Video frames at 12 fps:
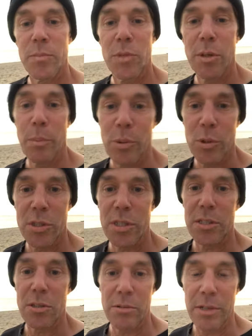You push
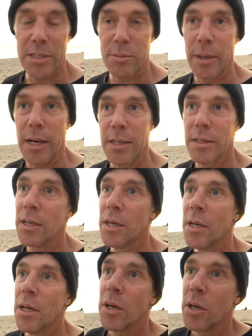the duress button
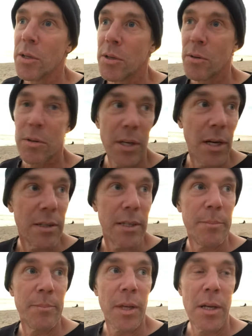and you tell
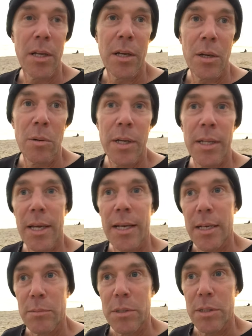them when they
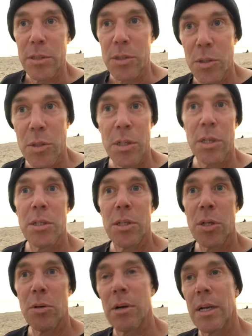come to the door
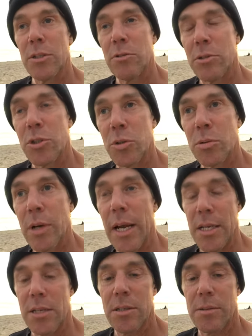that you're under a
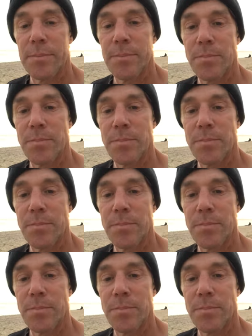duress.